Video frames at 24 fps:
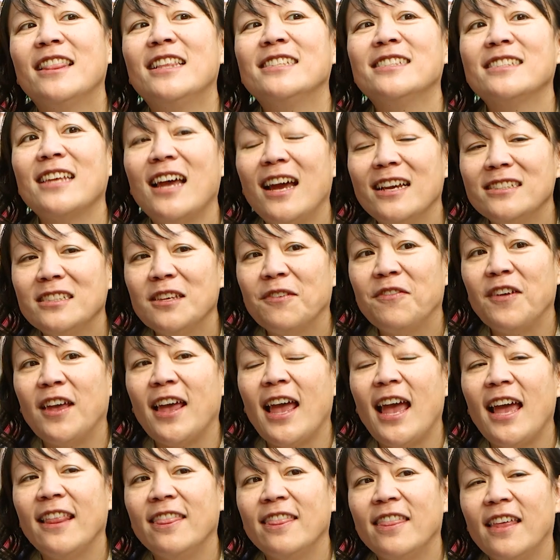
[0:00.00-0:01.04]
size of
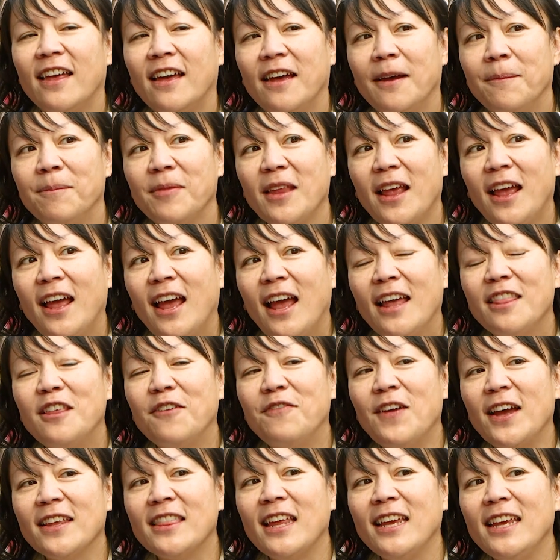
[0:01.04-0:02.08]
it and the
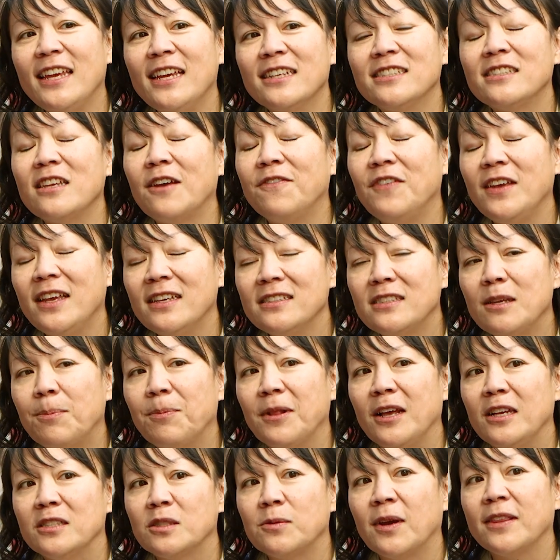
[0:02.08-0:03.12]
fact that ESF is a
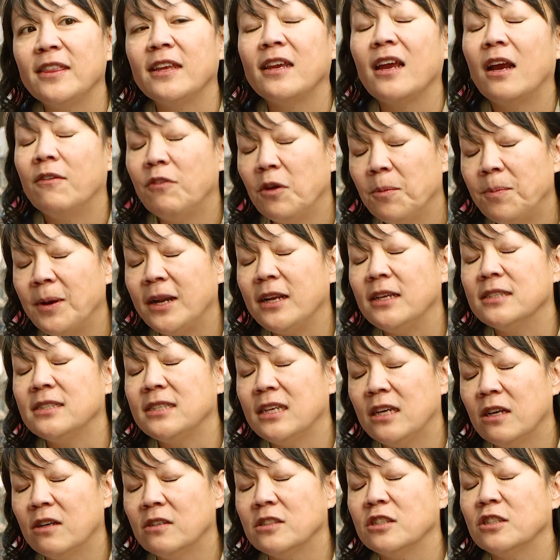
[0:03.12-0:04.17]
place where I think everybody's
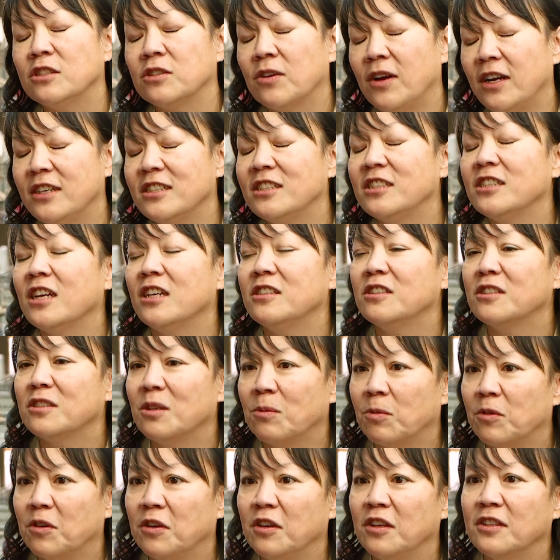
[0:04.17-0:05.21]
here to try to change
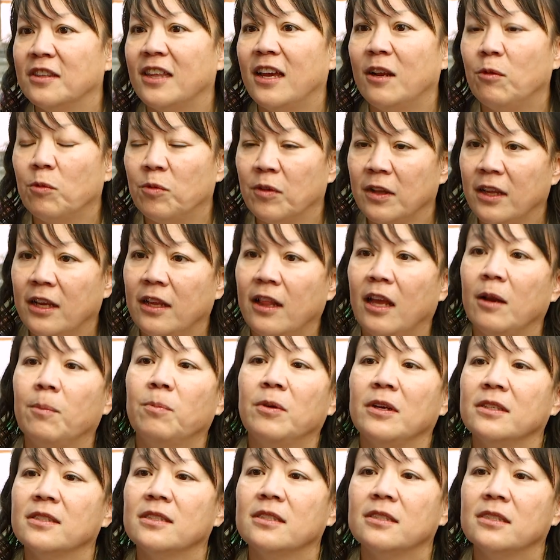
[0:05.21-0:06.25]
the world that really like
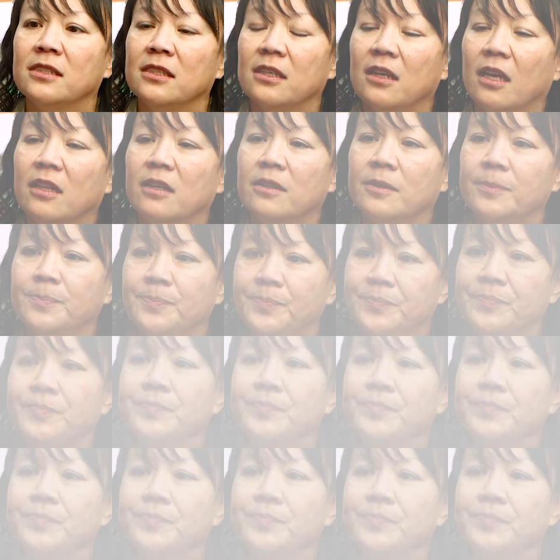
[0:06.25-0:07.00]
brings us together.